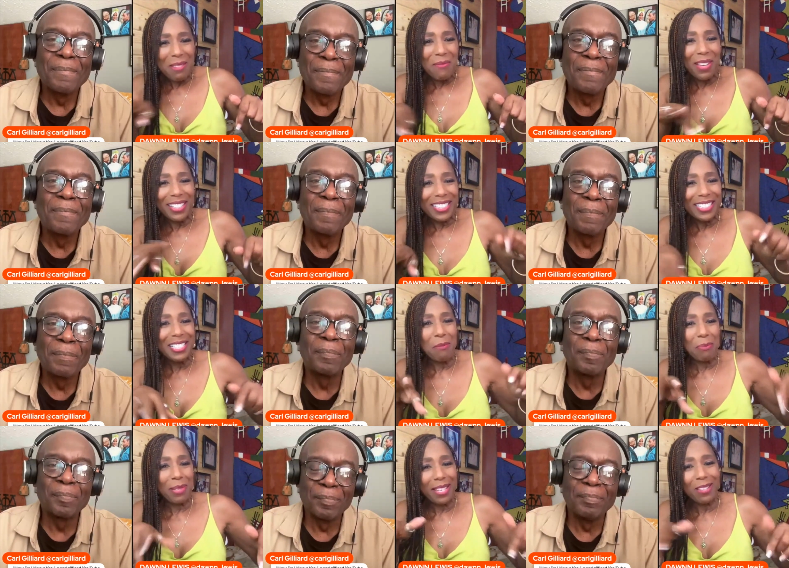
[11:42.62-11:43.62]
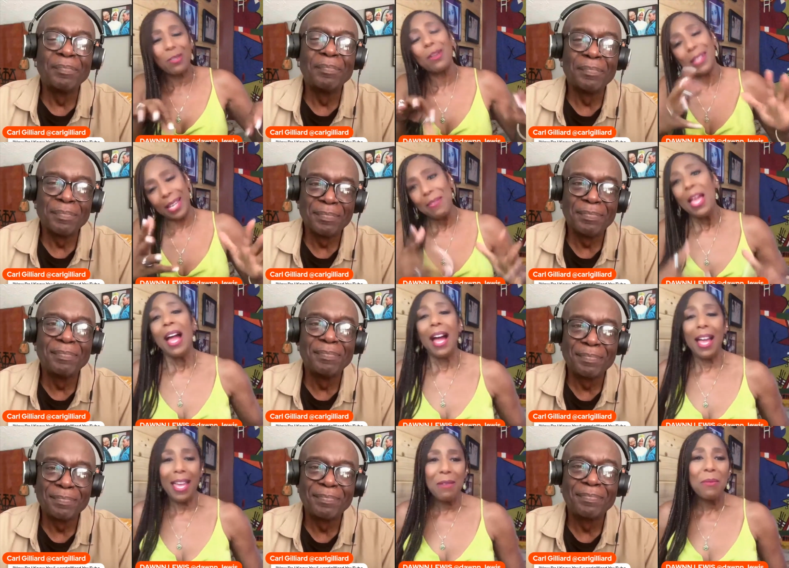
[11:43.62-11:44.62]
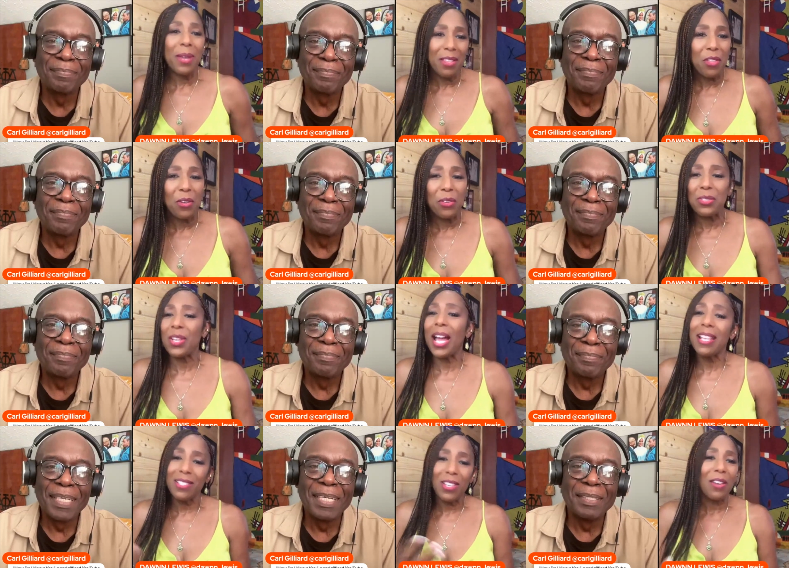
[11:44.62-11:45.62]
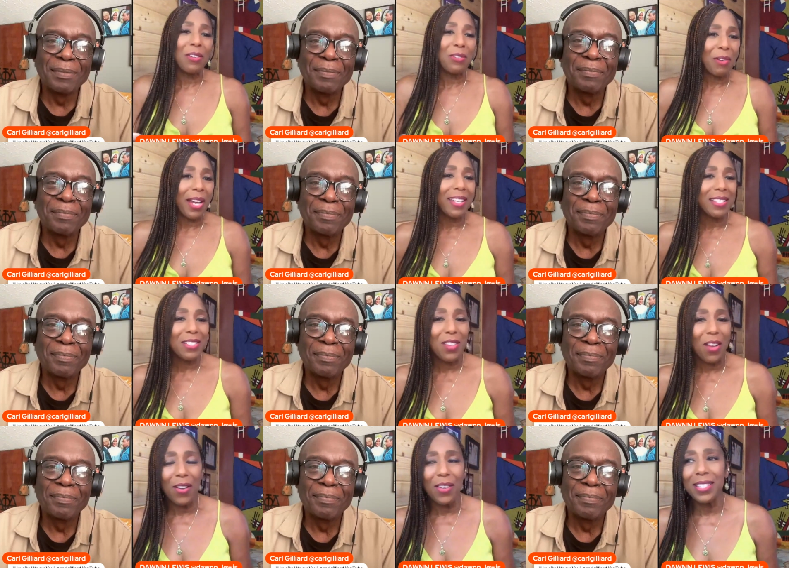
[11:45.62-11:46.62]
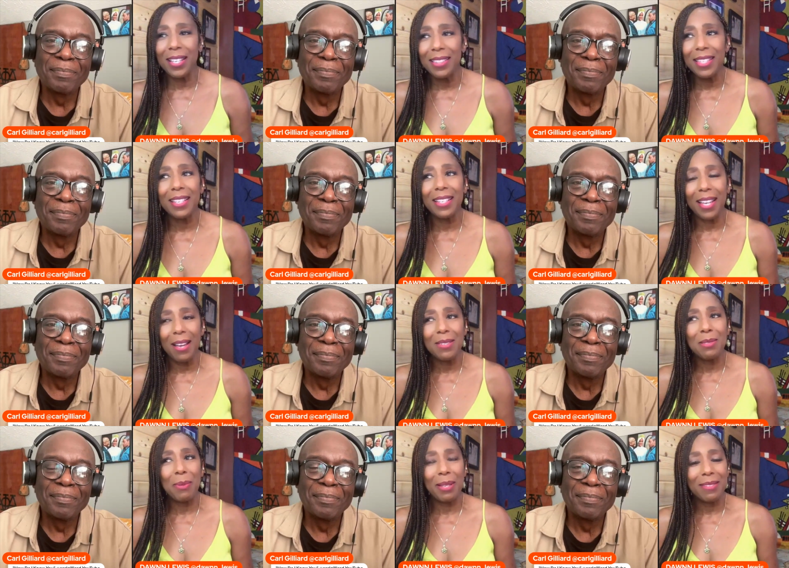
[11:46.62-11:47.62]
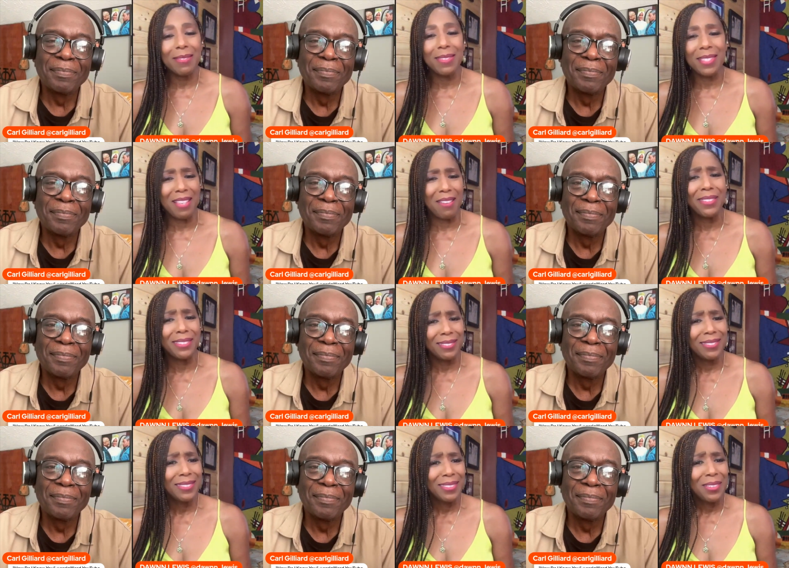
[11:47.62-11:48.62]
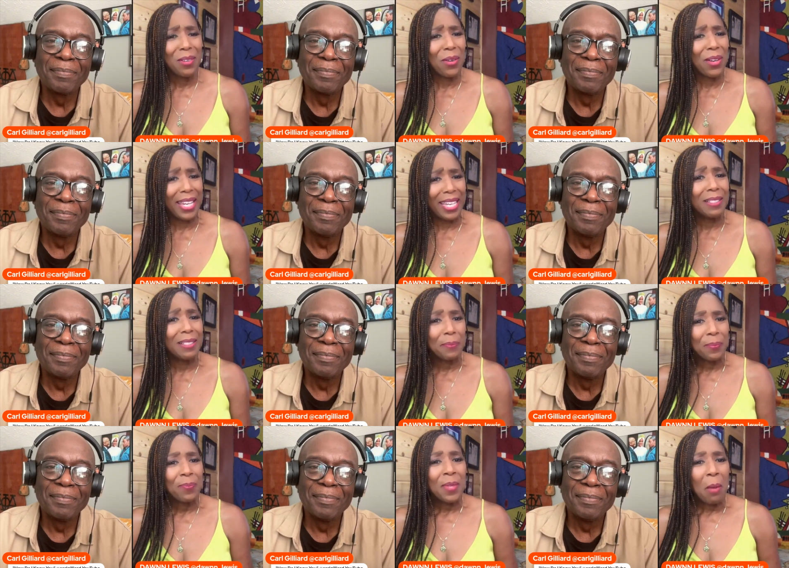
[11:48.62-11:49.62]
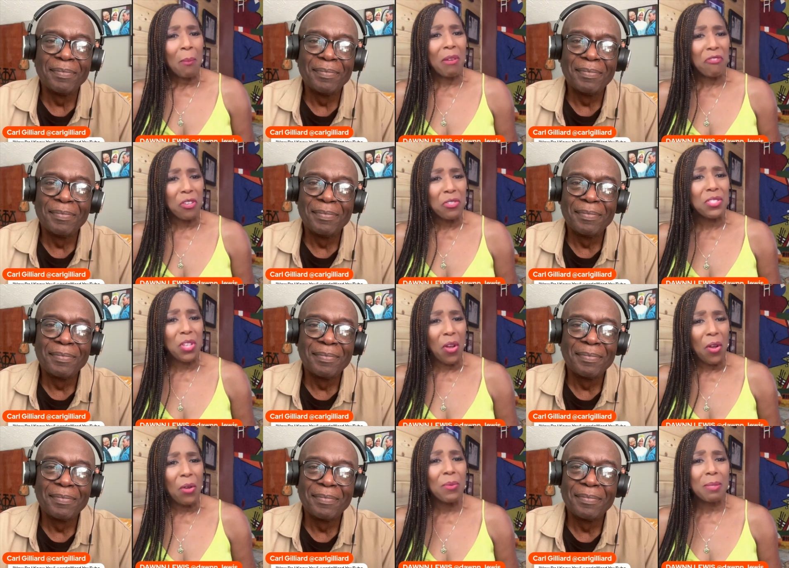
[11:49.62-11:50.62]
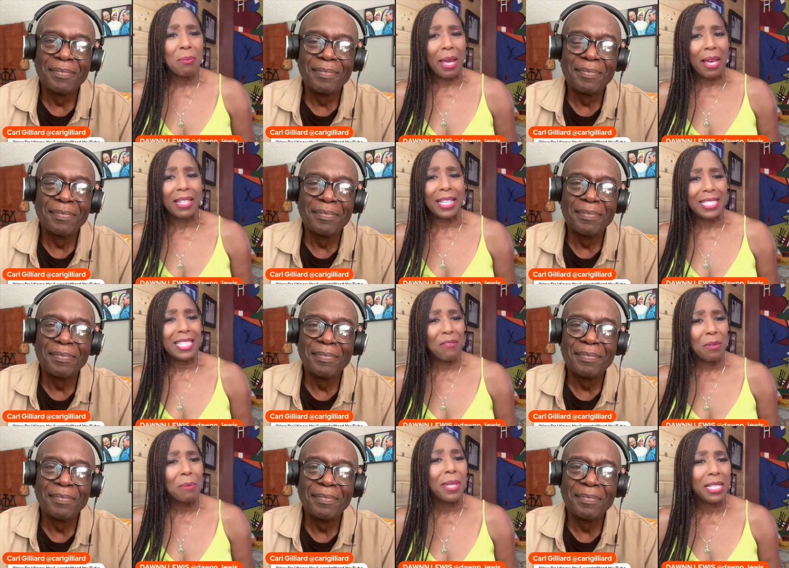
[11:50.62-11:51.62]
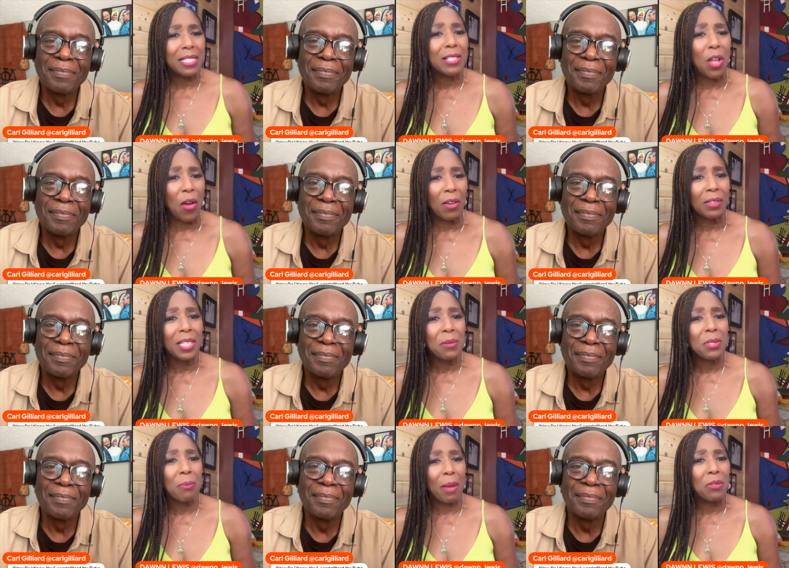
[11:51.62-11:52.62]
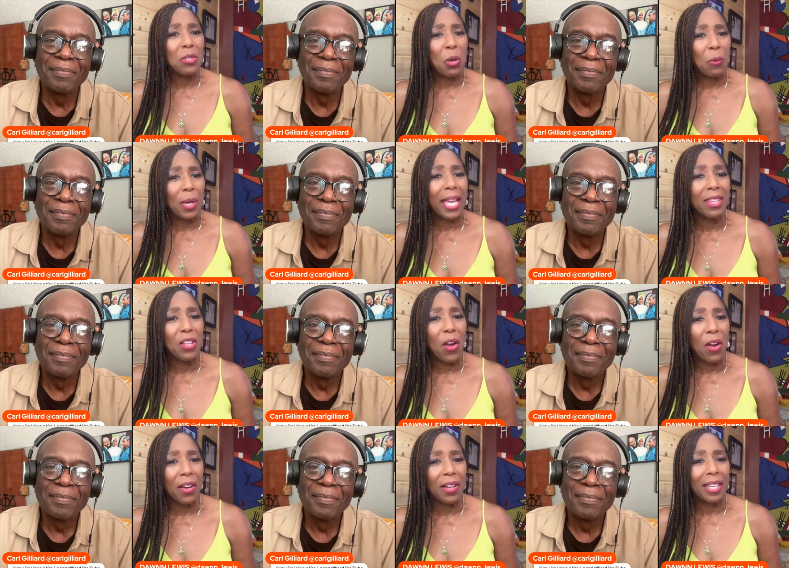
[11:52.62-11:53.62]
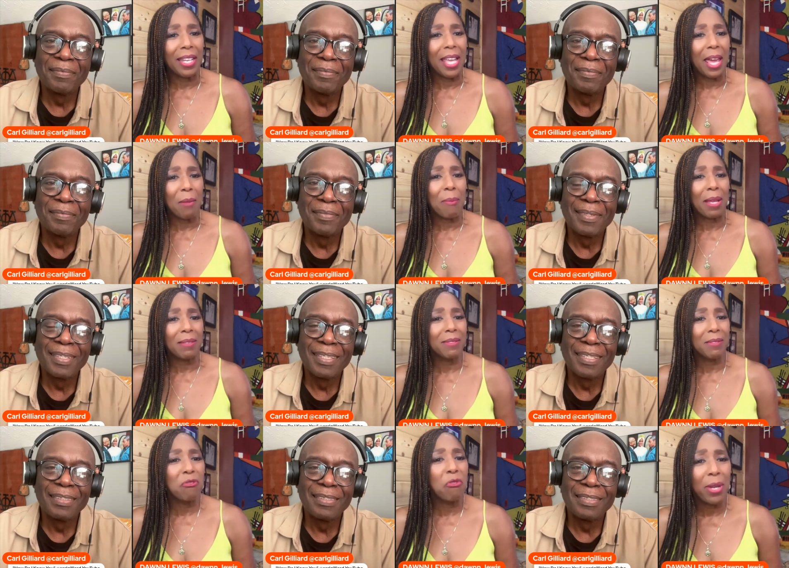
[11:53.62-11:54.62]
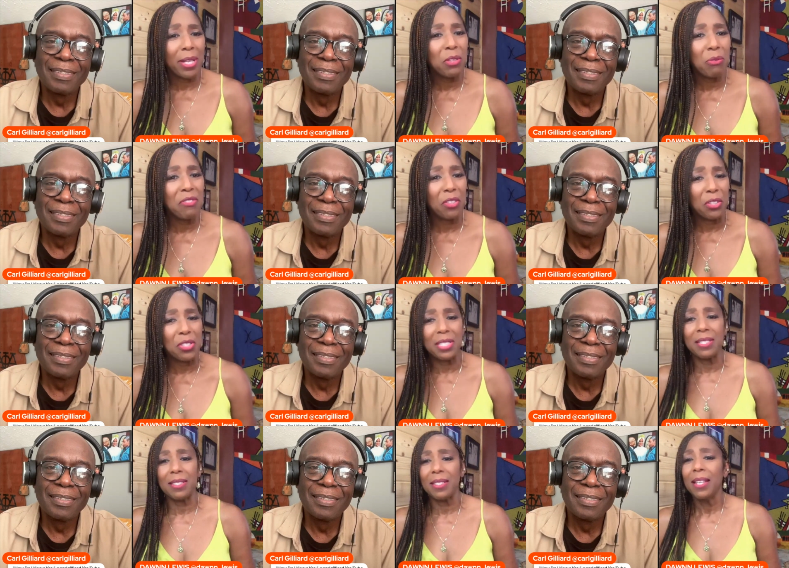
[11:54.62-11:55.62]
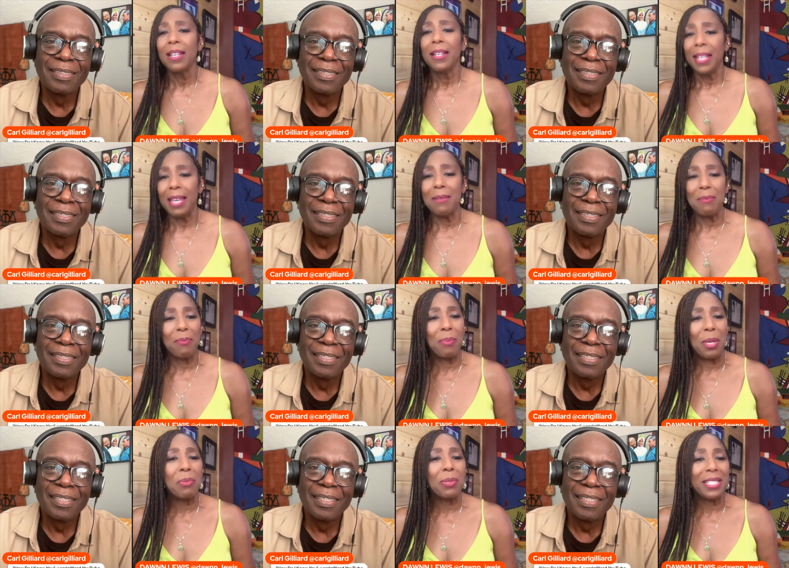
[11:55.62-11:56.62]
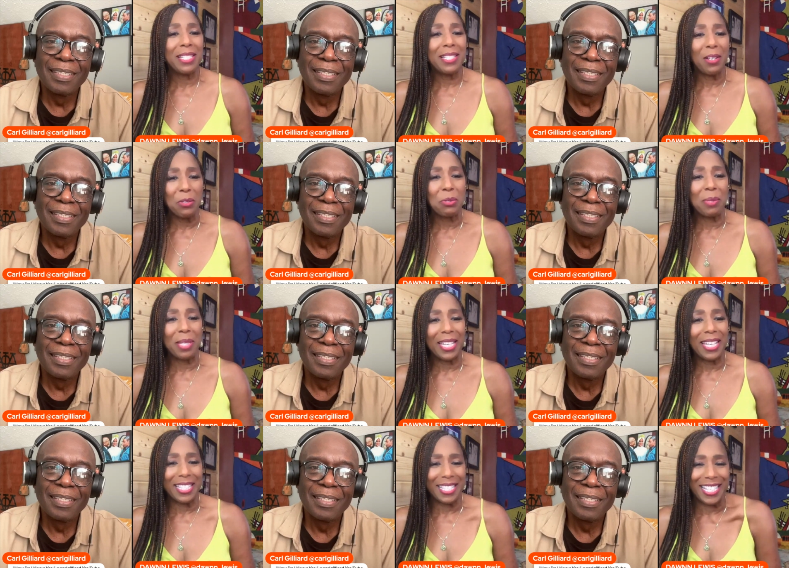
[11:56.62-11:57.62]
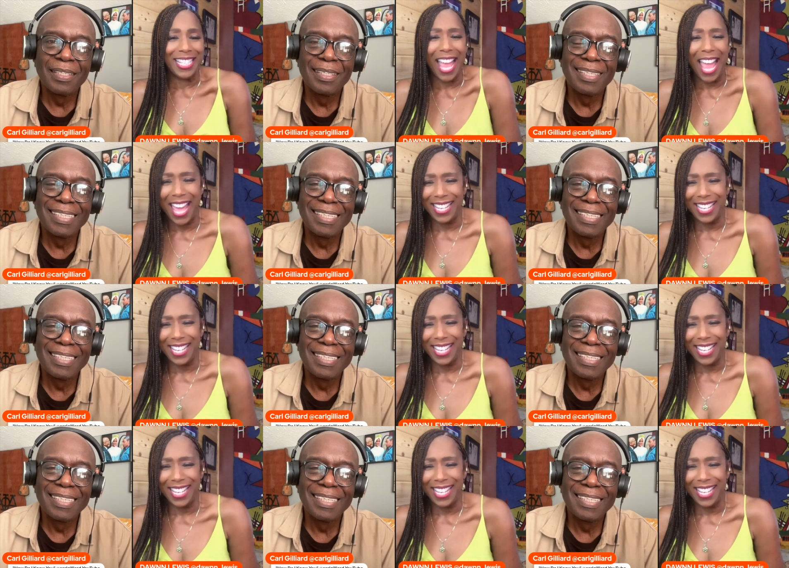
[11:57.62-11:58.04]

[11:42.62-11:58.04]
Speaker 1: melody and play mm -hmm. the. Mm-hmm. I had one of those. So I started yeah. writing songs. I think I was about seven, or eight, my first song was about like seven minutes long. It was about mm-hmm. Noah and the Ark and had about 43 verses. And people indulged me and sat